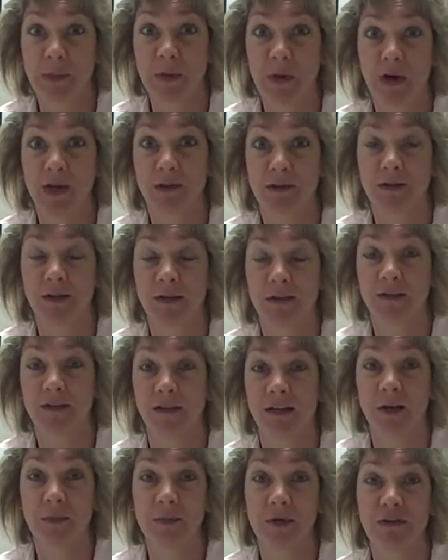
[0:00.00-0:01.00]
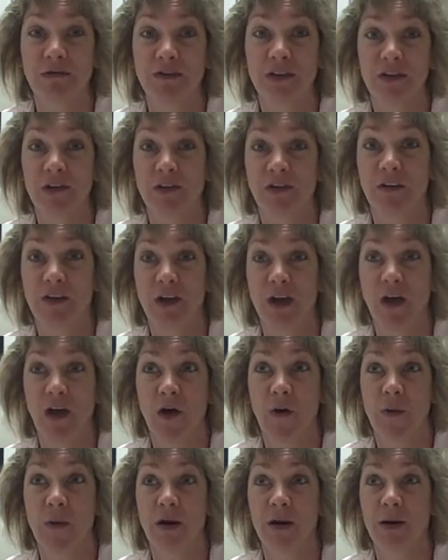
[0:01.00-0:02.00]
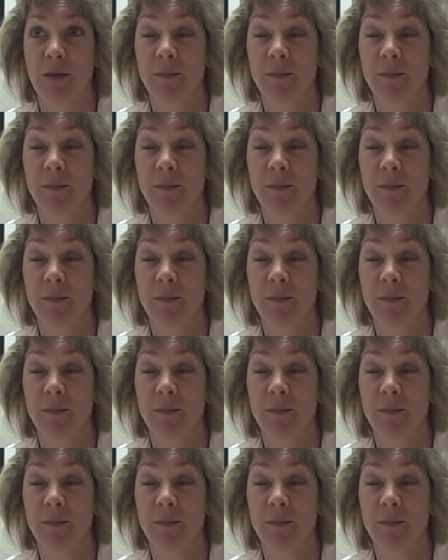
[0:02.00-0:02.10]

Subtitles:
process a number of years ago.